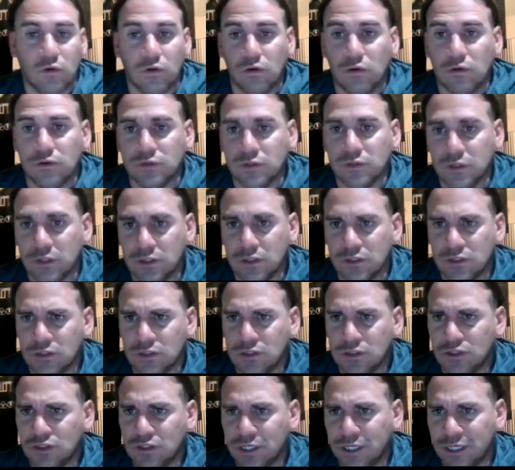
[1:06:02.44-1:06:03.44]
Cool. So
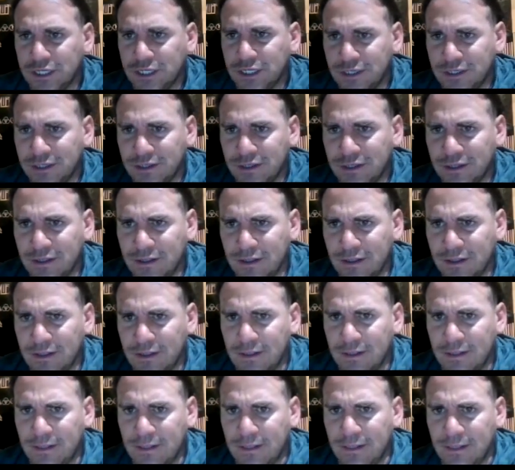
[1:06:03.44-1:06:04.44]
there's our tree.
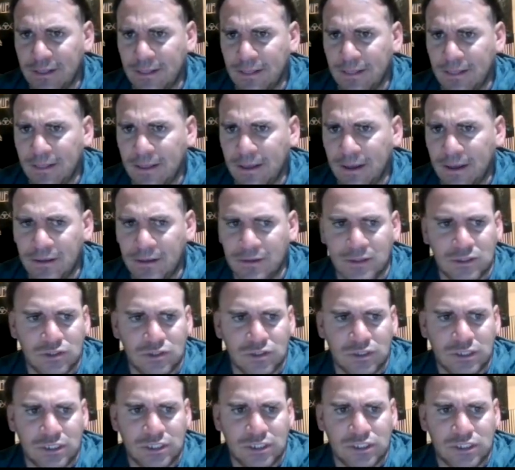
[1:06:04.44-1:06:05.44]
The
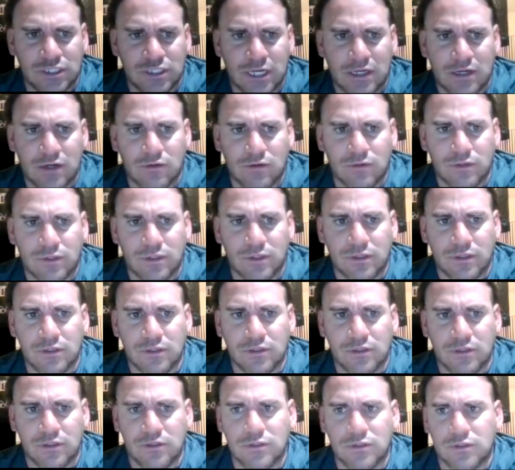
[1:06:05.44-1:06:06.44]
tree shadow
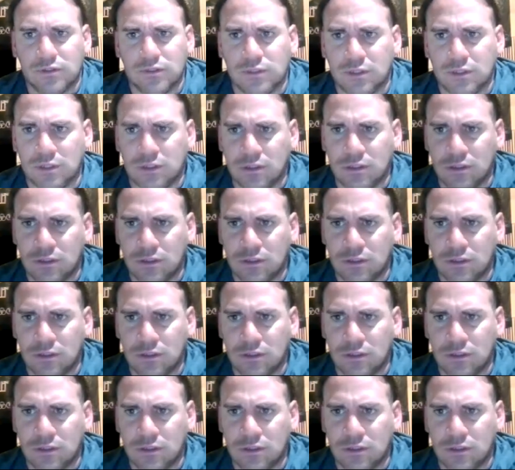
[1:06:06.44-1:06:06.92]
is